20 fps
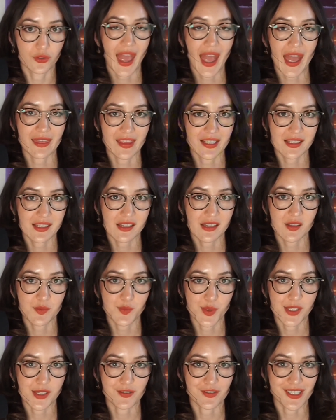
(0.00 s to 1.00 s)
And this is
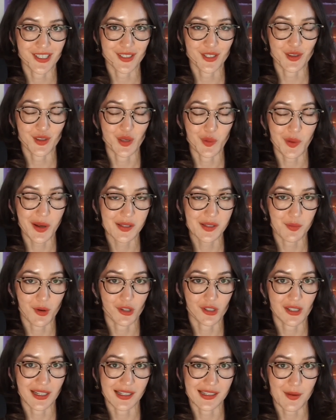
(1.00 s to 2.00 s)
specific to the US
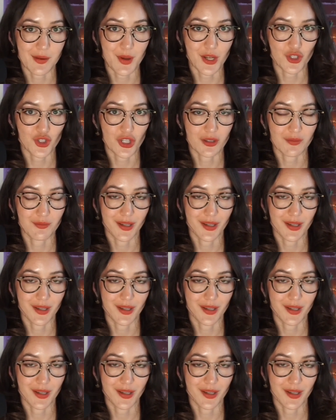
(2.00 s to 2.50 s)
market, as I mentioned,